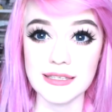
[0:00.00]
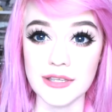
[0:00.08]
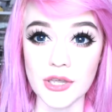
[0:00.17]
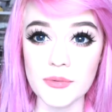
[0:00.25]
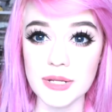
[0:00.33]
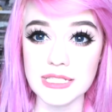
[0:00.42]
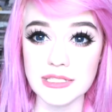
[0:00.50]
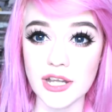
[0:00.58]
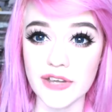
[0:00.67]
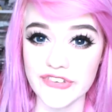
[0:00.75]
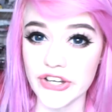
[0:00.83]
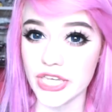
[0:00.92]
nobody's
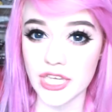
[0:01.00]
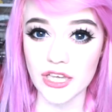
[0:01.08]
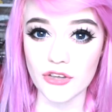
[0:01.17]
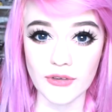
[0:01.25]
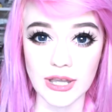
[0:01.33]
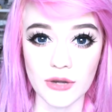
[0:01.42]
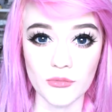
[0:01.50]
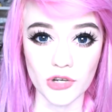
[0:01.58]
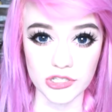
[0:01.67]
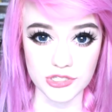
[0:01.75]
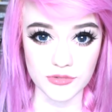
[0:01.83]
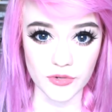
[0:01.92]
gonna fucking agree on
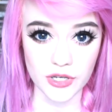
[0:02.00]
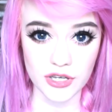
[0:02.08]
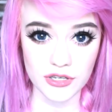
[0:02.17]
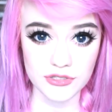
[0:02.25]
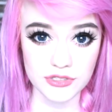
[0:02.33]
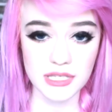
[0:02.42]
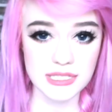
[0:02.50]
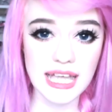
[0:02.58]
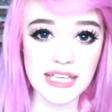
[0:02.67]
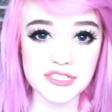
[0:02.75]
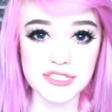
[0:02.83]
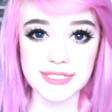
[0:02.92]
what to watch. Because
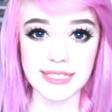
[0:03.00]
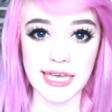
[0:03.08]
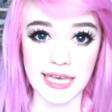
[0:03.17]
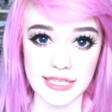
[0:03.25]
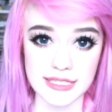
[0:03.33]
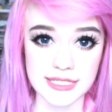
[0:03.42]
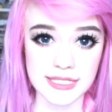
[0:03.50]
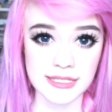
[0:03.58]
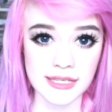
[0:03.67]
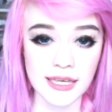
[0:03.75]
that's just kids.